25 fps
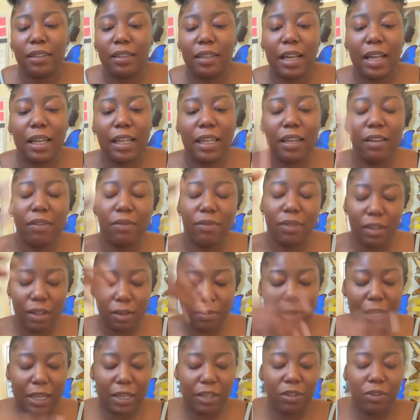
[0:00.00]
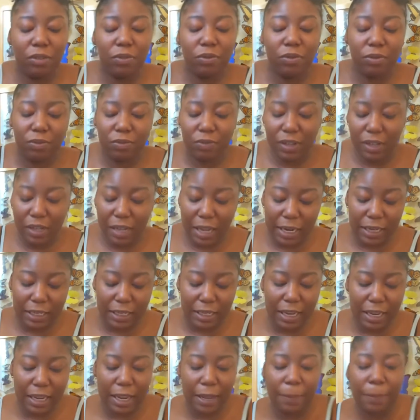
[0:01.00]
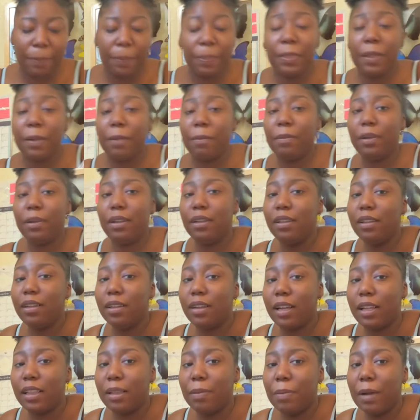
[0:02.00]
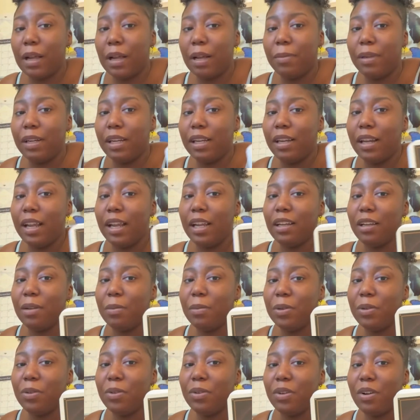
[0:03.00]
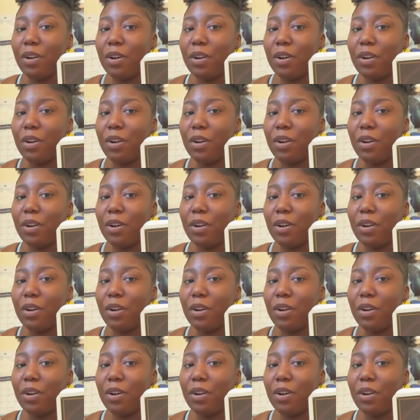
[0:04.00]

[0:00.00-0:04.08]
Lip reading: I give up. Like, you feel like that. But look at the bottom of the deck, the Moon